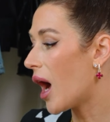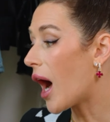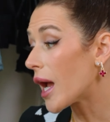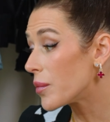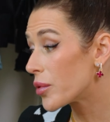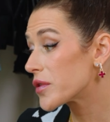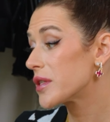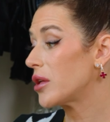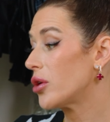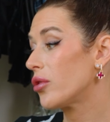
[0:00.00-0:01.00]
I
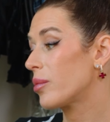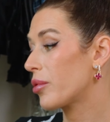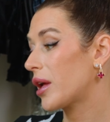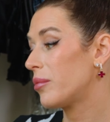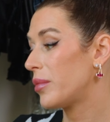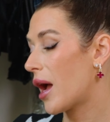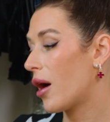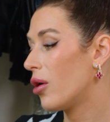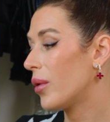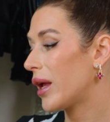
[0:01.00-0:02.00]
personally know the brand
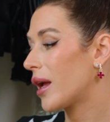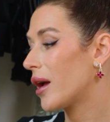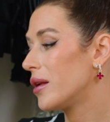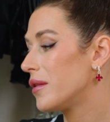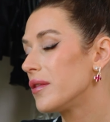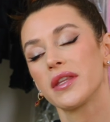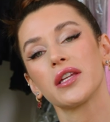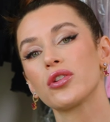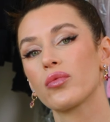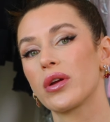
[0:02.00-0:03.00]
Meow, and they
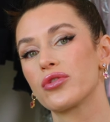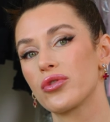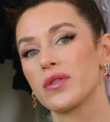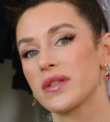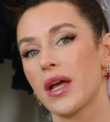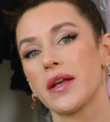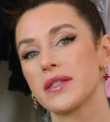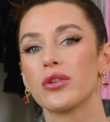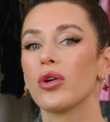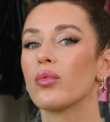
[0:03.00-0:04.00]
do run true to size.
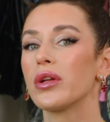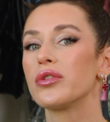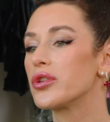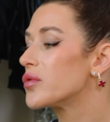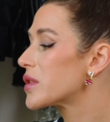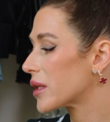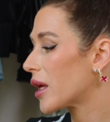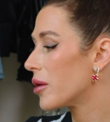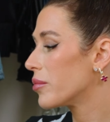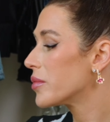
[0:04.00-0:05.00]
They don't run too
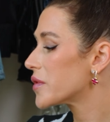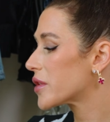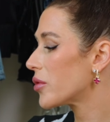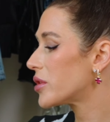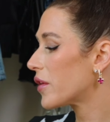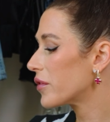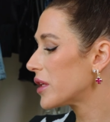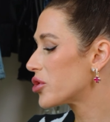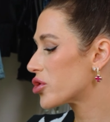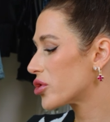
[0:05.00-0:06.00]
slim. So
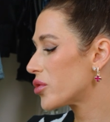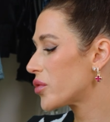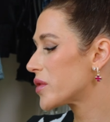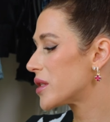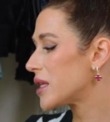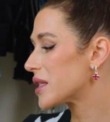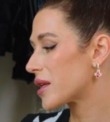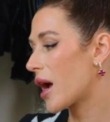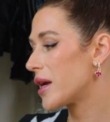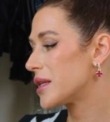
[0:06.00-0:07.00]
definitely choose the
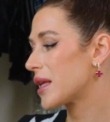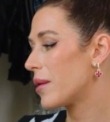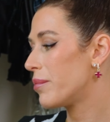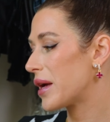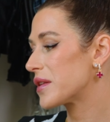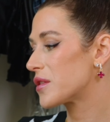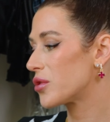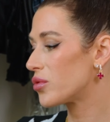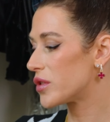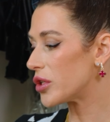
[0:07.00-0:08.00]
size that best
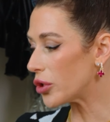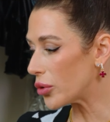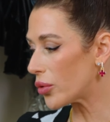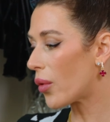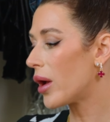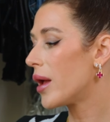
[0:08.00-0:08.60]
suits you